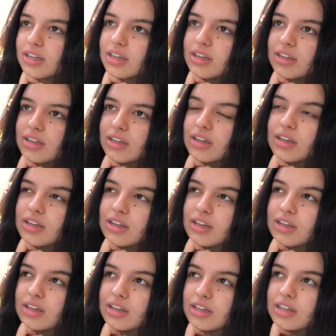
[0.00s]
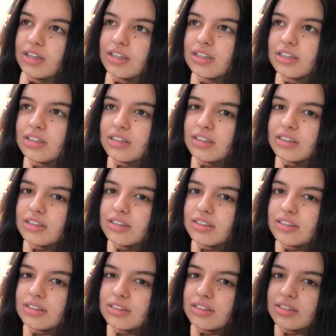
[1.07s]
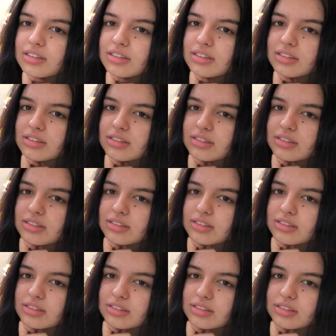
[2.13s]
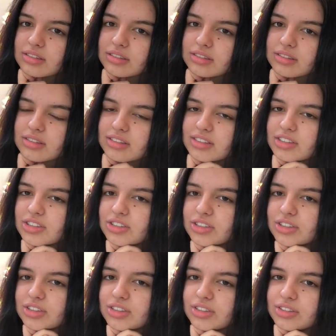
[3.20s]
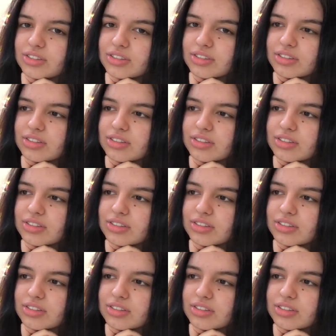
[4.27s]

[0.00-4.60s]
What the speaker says: [no speech]